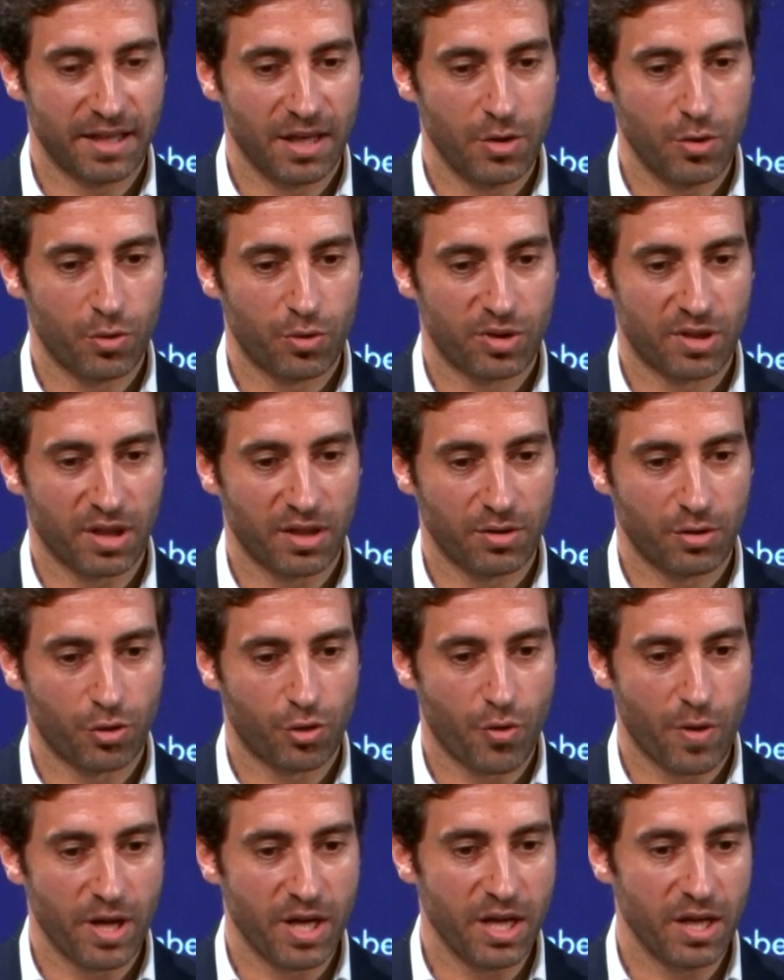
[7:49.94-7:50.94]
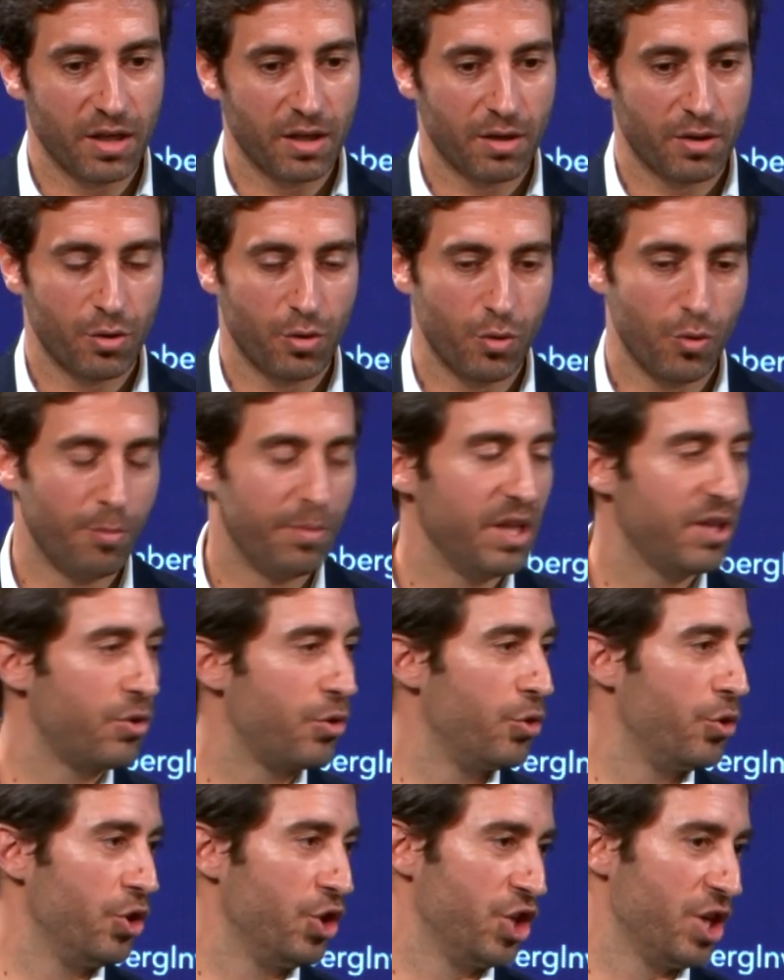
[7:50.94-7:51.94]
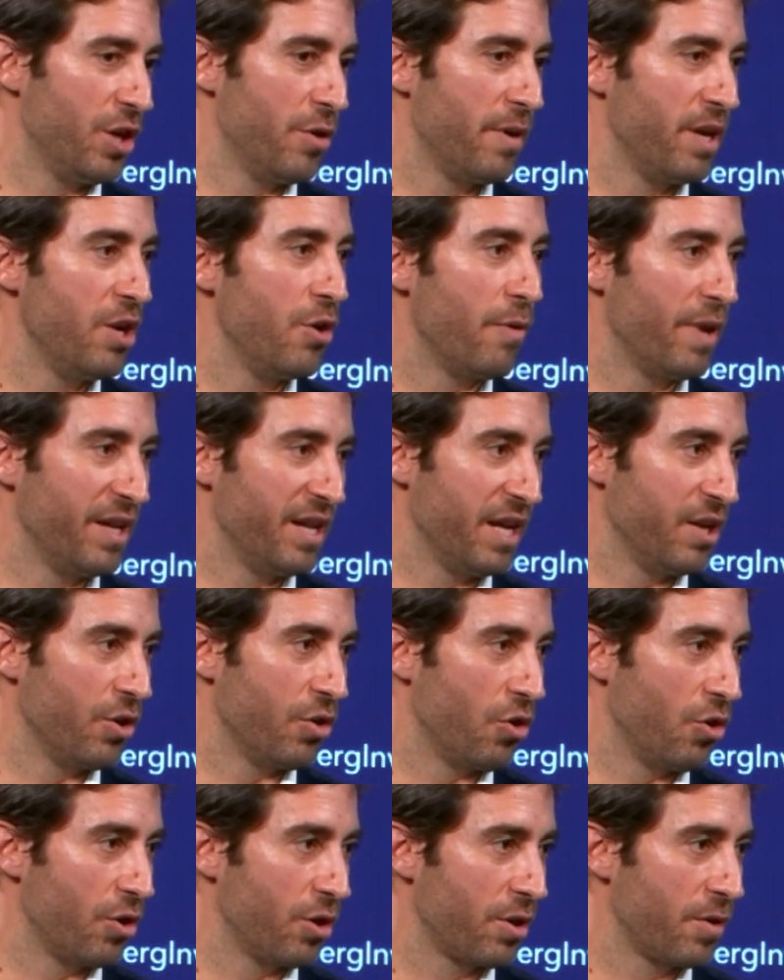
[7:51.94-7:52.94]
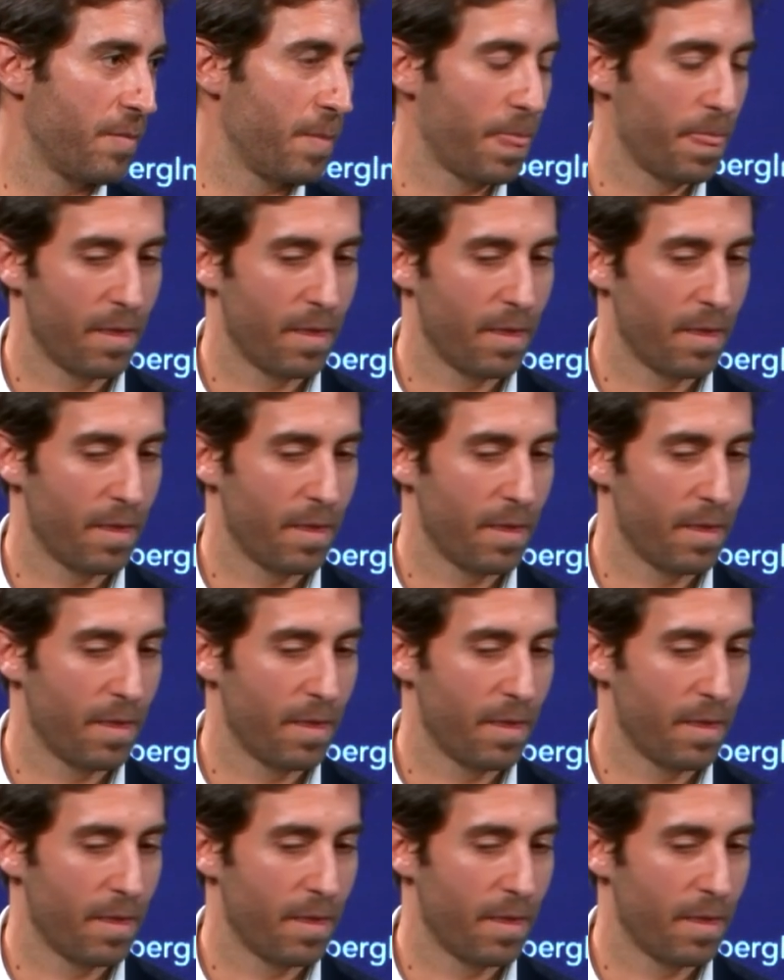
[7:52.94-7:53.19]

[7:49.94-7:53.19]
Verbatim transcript: say you start the training, you meet generally around 9 o'clock.